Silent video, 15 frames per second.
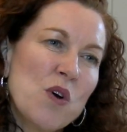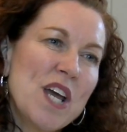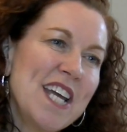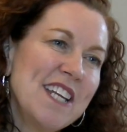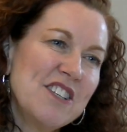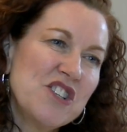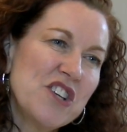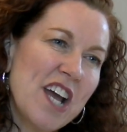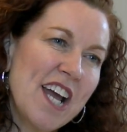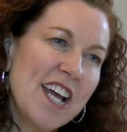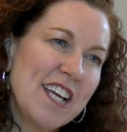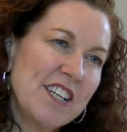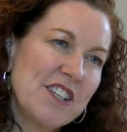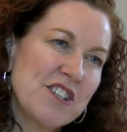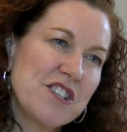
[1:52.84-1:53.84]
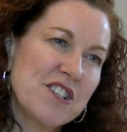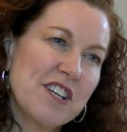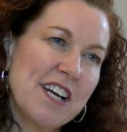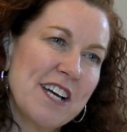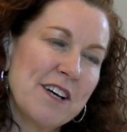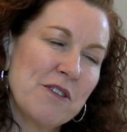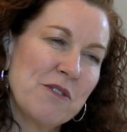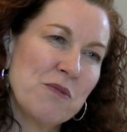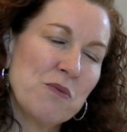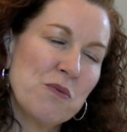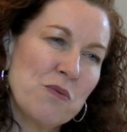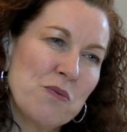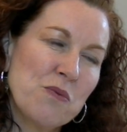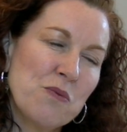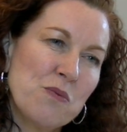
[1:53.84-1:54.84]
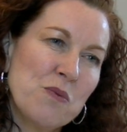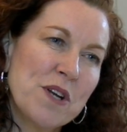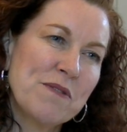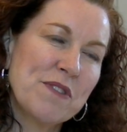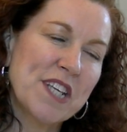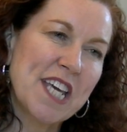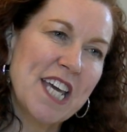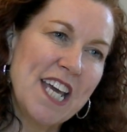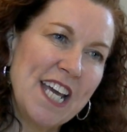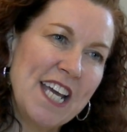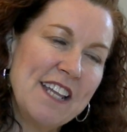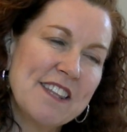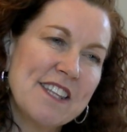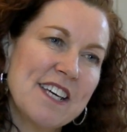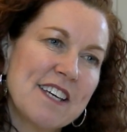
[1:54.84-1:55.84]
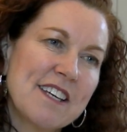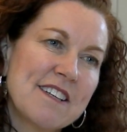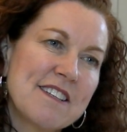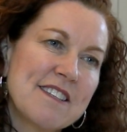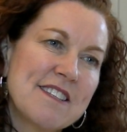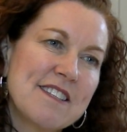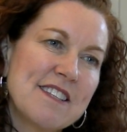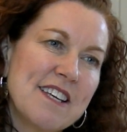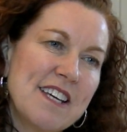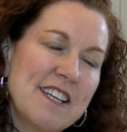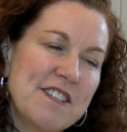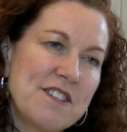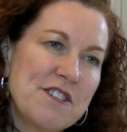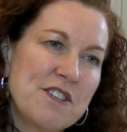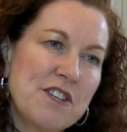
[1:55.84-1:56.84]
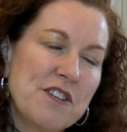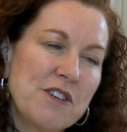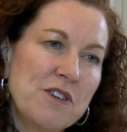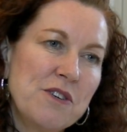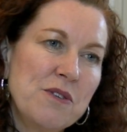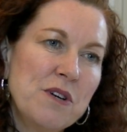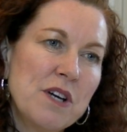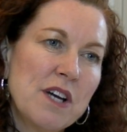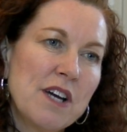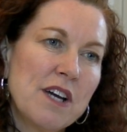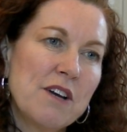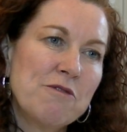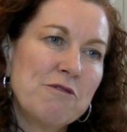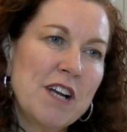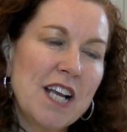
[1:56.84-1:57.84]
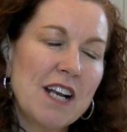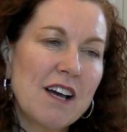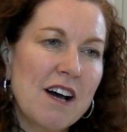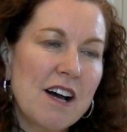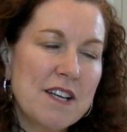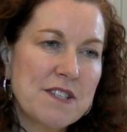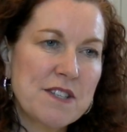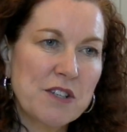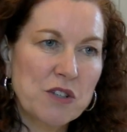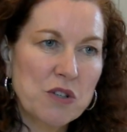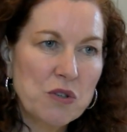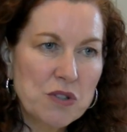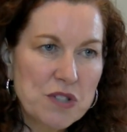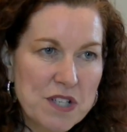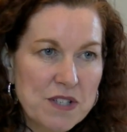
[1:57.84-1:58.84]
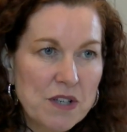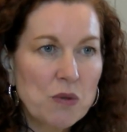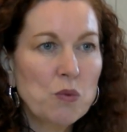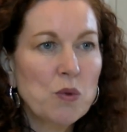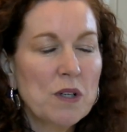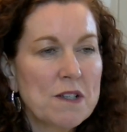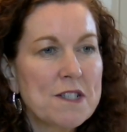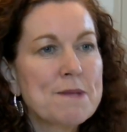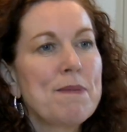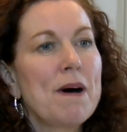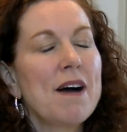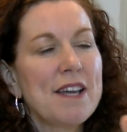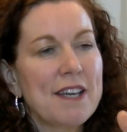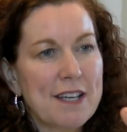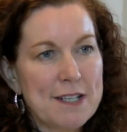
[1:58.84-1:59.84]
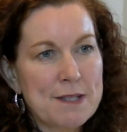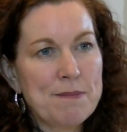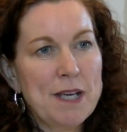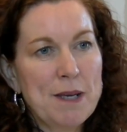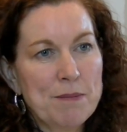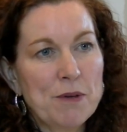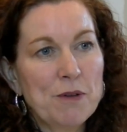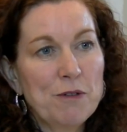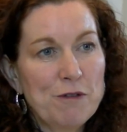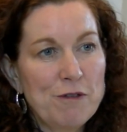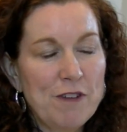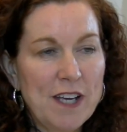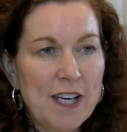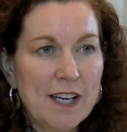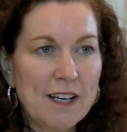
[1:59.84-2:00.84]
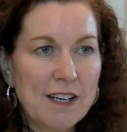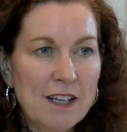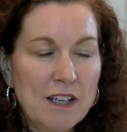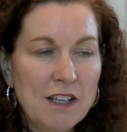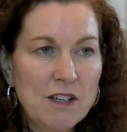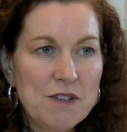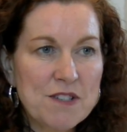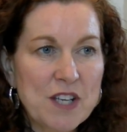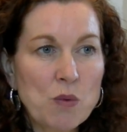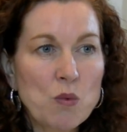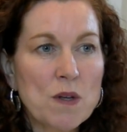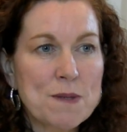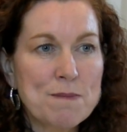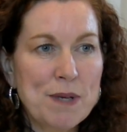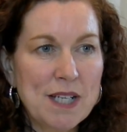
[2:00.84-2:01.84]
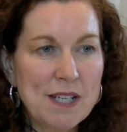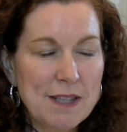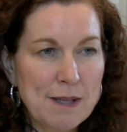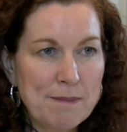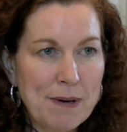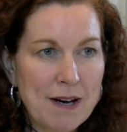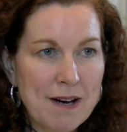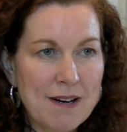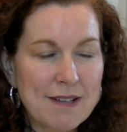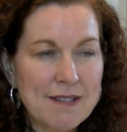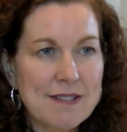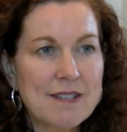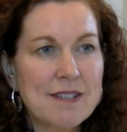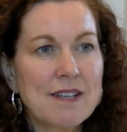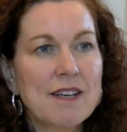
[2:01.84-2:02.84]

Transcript: In change, one of the key things is to realise that cortisol will spike as people fear losing what's been in the past.